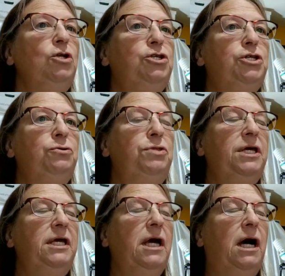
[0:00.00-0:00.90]
do
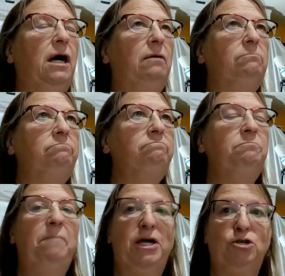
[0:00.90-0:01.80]
the
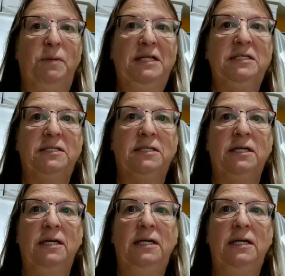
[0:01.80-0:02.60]
measurements,